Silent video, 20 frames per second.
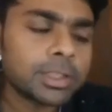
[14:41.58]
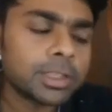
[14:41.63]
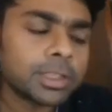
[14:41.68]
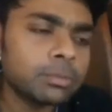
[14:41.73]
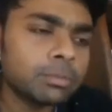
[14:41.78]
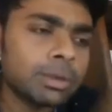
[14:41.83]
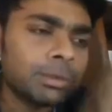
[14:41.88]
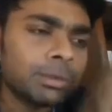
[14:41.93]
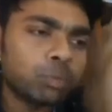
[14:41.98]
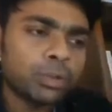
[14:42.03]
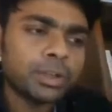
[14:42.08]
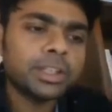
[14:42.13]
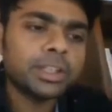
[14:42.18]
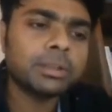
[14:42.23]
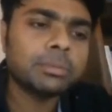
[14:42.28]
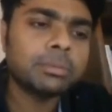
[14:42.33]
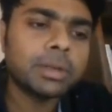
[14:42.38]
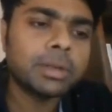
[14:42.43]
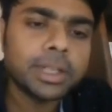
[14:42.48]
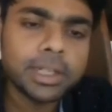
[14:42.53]
positive by
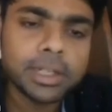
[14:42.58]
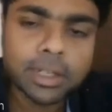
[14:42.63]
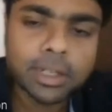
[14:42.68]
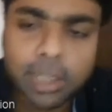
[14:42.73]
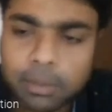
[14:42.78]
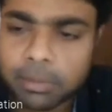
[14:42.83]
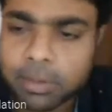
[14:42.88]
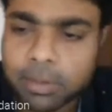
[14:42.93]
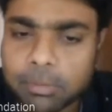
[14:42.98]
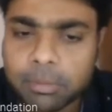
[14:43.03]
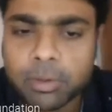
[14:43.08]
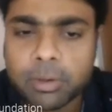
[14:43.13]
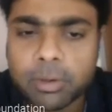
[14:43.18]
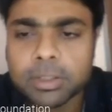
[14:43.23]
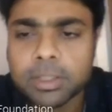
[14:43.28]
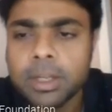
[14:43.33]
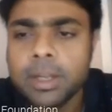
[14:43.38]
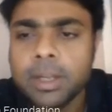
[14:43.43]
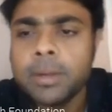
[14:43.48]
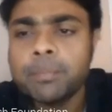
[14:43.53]
putting the money in RBI,
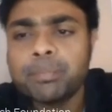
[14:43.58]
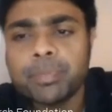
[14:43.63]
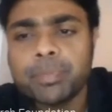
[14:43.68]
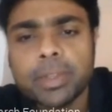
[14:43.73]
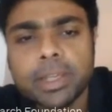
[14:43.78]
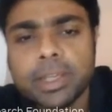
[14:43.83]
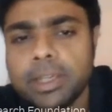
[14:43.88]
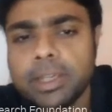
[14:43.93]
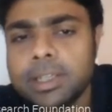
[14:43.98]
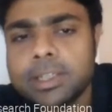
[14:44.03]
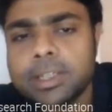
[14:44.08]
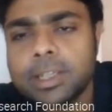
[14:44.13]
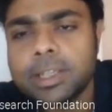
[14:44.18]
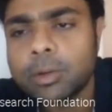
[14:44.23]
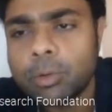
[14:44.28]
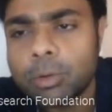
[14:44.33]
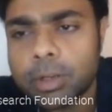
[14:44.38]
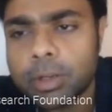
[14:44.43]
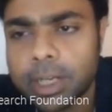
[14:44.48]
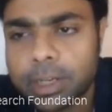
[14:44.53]
because the
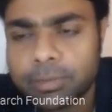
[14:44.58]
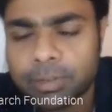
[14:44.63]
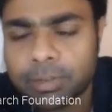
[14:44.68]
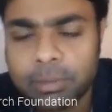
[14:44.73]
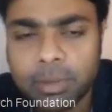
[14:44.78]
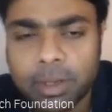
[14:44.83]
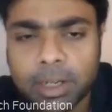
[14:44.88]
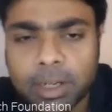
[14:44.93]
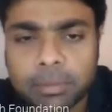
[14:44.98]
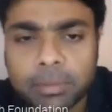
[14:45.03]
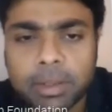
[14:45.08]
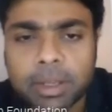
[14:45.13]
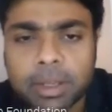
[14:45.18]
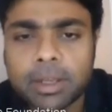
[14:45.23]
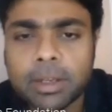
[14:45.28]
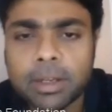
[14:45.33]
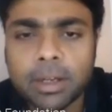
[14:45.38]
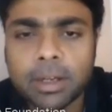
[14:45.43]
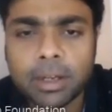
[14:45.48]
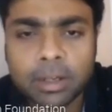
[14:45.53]
yields they are going to get from
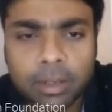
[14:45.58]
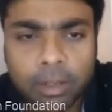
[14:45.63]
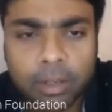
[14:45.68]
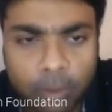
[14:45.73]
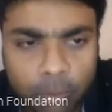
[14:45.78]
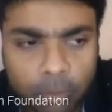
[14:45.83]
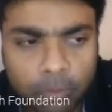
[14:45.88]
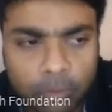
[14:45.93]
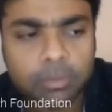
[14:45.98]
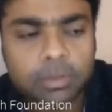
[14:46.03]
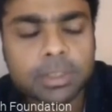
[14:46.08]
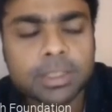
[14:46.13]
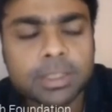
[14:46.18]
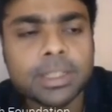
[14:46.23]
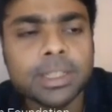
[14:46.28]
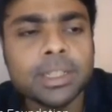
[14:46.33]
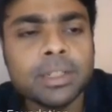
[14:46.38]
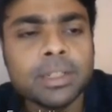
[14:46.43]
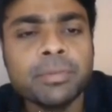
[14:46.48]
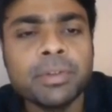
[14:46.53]
RBI are now
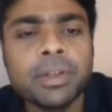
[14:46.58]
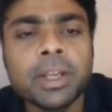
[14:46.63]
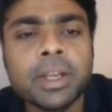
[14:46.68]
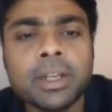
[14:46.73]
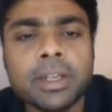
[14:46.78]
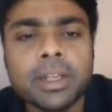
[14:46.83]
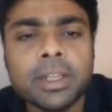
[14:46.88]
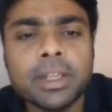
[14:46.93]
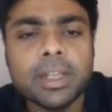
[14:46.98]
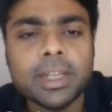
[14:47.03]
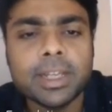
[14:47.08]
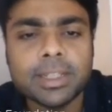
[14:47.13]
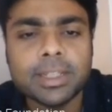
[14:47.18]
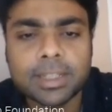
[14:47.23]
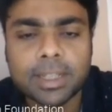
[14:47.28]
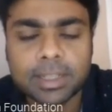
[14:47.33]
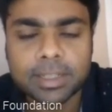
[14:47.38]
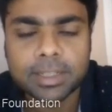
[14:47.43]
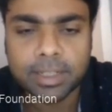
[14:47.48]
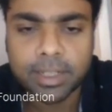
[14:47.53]
significantly
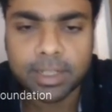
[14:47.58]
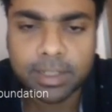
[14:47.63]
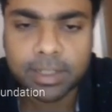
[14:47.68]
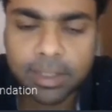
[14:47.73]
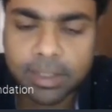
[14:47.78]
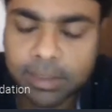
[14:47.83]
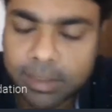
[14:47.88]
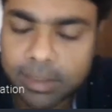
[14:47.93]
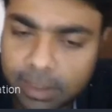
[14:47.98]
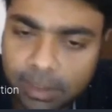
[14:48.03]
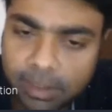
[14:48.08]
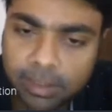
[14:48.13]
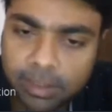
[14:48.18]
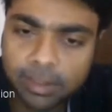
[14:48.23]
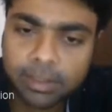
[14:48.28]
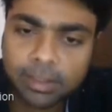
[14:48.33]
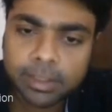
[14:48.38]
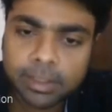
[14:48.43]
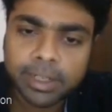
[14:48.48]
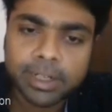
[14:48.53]
exaggerated in
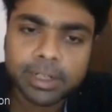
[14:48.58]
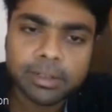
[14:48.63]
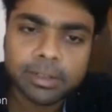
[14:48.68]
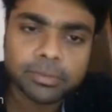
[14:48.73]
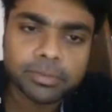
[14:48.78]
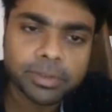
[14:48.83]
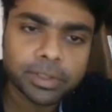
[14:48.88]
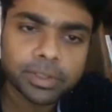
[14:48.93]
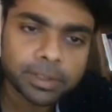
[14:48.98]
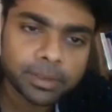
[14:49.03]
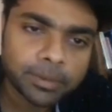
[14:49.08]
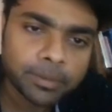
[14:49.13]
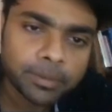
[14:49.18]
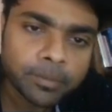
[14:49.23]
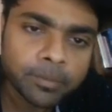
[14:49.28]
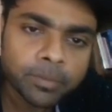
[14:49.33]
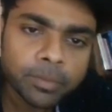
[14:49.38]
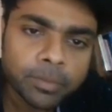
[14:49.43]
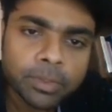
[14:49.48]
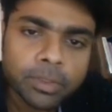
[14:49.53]
the negative side.
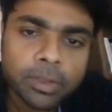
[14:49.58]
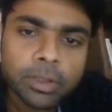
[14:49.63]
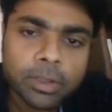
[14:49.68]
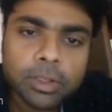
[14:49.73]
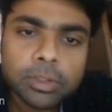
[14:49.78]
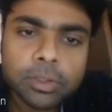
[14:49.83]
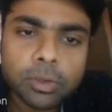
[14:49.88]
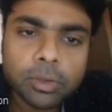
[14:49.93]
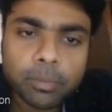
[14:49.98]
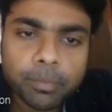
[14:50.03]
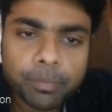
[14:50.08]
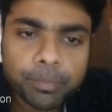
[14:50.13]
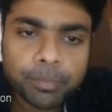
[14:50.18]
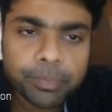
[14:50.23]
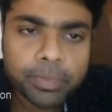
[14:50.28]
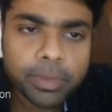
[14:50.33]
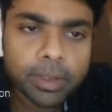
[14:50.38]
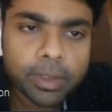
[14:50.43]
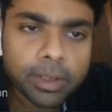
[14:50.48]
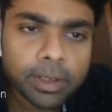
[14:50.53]

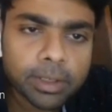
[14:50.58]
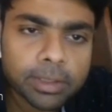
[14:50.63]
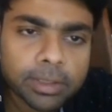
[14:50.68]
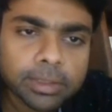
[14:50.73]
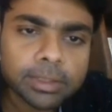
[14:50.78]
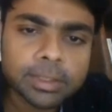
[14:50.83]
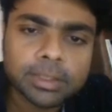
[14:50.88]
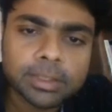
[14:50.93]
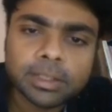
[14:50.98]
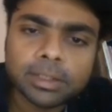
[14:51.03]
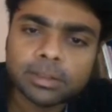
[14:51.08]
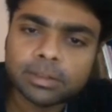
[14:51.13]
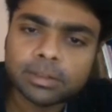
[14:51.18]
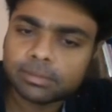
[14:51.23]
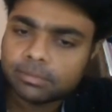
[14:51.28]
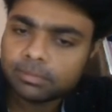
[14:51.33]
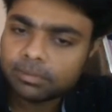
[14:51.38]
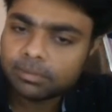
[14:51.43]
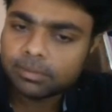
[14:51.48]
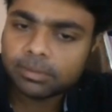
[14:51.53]
So this is
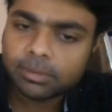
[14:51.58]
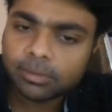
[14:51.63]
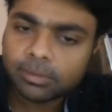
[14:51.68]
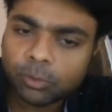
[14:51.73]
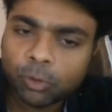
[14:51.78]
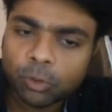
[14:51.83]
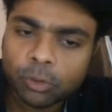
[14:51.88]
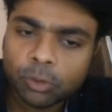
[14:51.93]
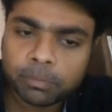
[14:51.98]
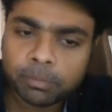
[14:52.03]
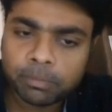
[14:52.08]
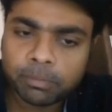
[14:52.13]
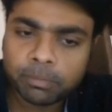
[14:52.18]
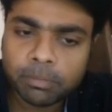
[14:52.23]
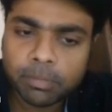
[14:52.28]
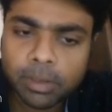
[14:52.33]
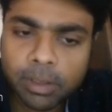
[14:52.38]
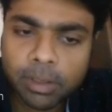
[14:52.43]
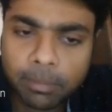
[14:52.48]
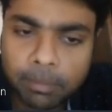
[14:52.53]
a good
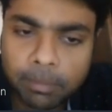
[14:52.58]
